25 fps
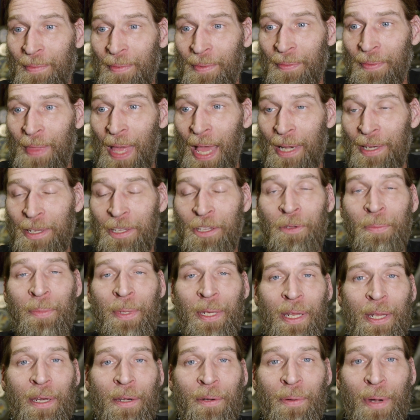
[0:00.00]
that
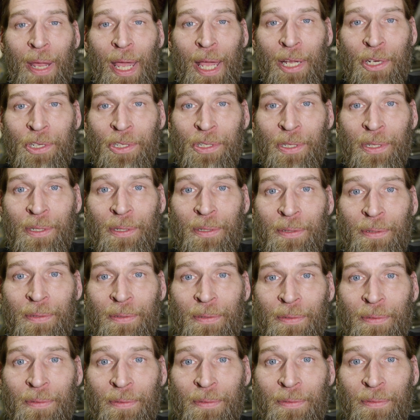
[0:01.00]
human interaction
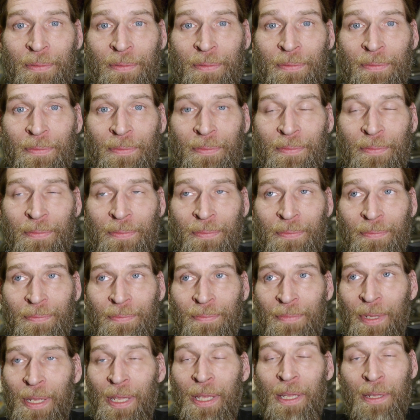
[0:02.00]

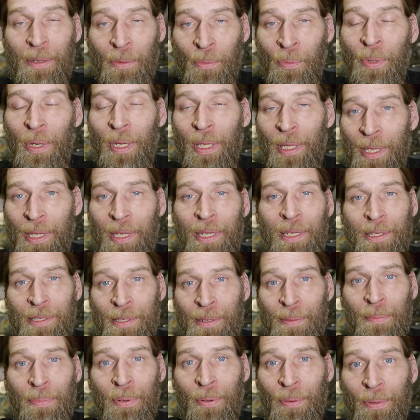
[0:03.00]
it really is
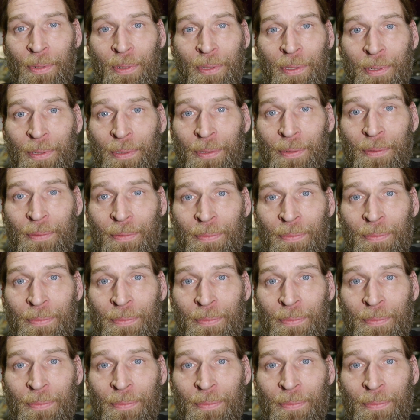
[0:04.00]
important.